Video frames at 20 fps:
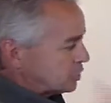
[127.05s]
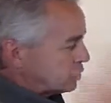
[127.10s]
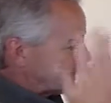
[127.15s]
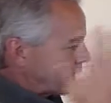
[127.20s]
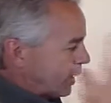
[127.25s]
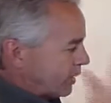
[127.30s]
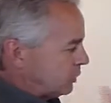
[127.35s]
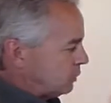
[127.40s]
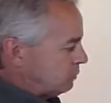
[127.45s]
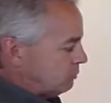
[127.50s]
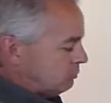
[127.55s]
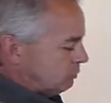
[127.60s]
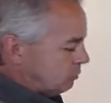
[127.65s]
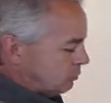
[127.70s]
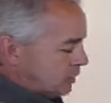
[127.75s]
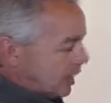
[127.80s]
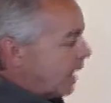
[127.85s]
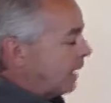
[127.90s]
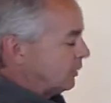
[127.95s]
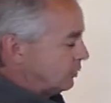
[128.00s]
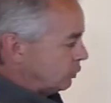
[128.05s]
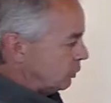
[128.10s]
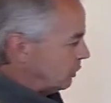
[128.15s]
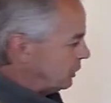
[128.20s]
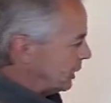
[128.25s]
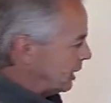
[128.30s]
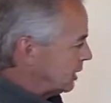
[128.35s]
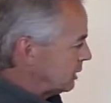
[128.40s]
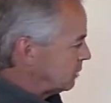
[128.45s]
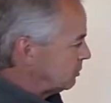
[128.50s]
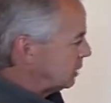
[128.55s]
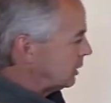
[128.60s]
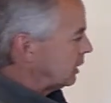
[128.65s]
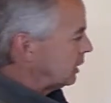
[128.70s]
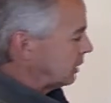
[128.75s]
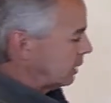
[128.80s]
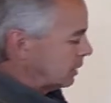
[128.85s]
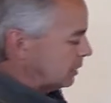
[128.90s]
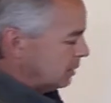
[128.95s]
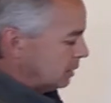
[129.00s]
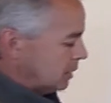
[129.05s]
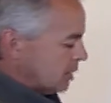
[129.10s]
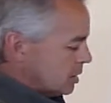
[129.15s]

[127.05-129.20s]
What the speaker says: tried not doing that in the beginning,